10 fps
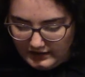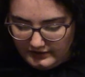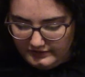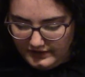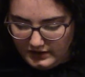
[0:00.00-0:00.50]
I
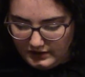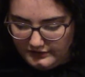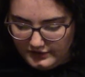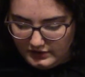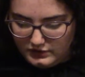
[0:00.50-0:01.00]
fear
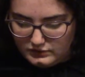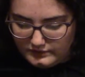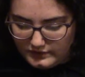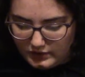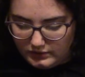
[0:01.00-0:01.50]
that you have
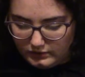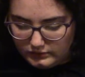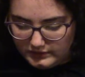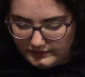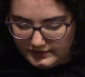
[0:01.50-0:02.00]
got
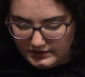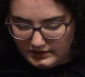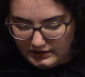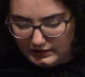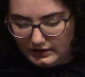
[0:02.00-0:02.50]
hold of it
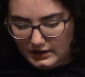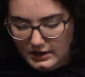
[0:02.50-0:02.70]
there.